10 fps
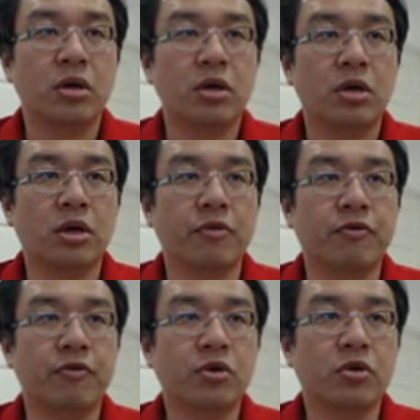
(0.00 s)
if
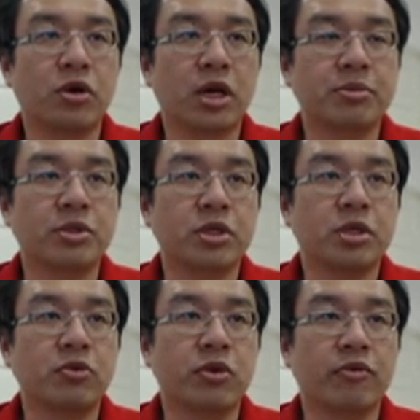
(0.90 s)
you capture
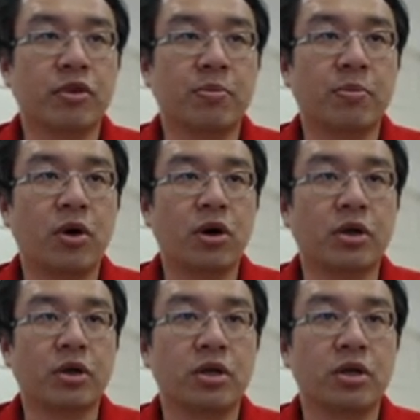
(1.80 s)
with the pawn,